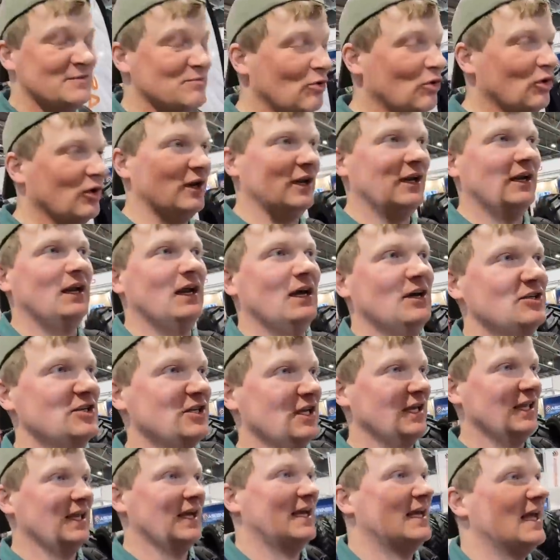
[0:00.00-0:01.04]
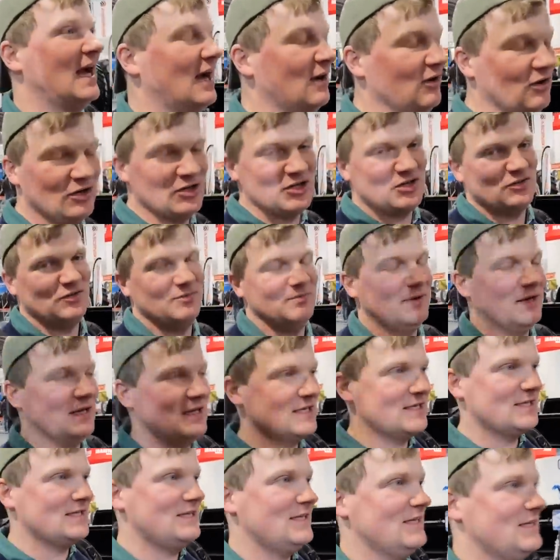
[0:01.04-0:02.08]
morning I was at the accountant's with my
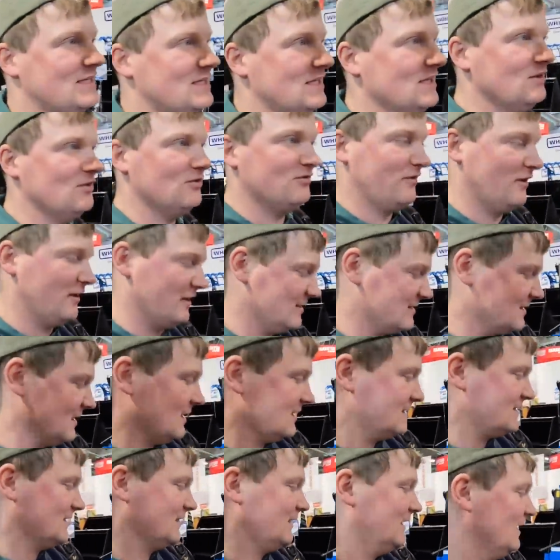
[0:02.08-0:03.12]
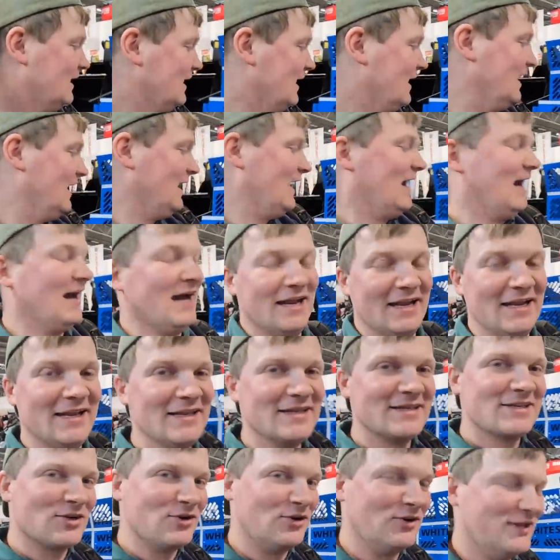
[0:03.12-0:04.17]
sister. It's very exciting, and it
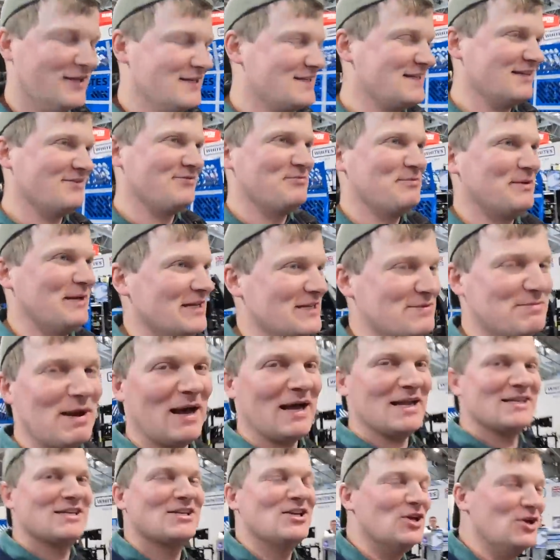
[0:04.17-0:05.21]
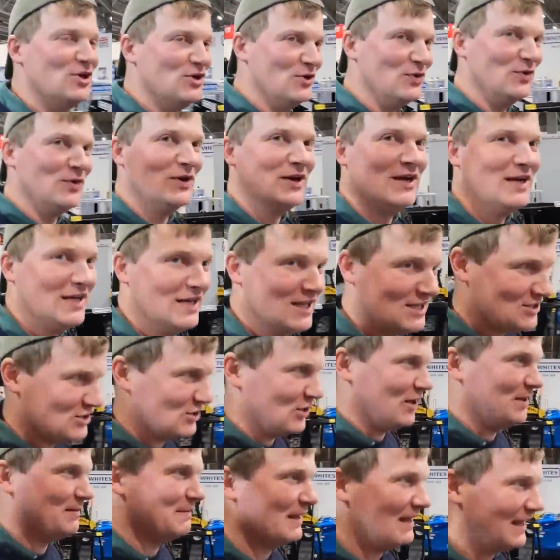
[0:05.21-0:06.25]
is currently 7 minutes past two,
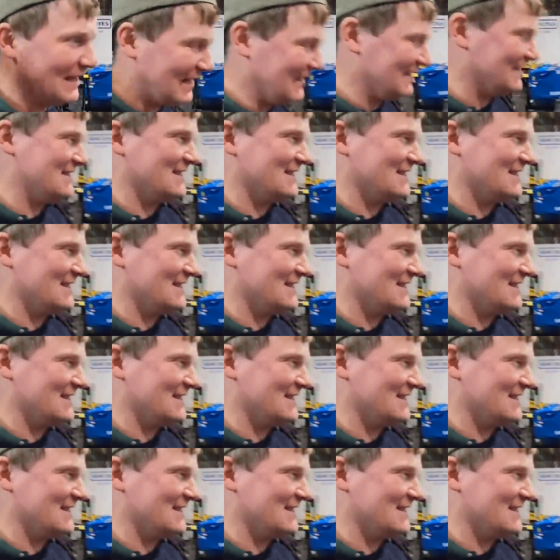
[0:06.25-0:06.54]
so I'm late.